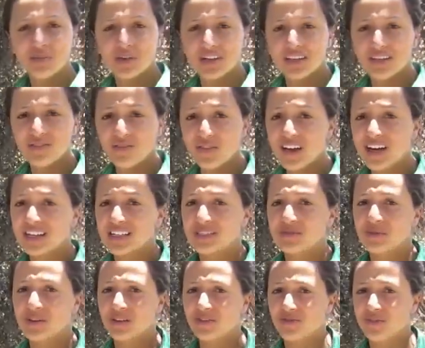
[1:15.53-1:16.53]
been affected
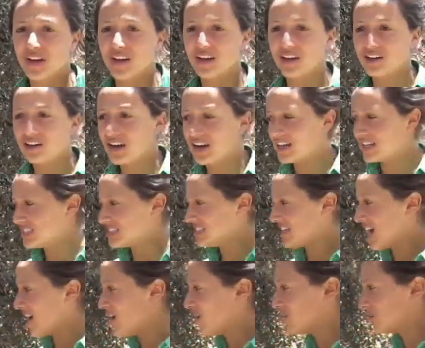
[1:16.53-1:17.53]
by the fire and
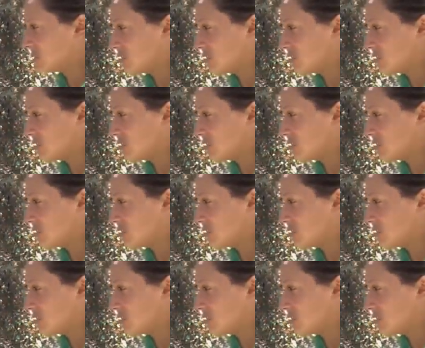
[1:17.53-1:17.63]
now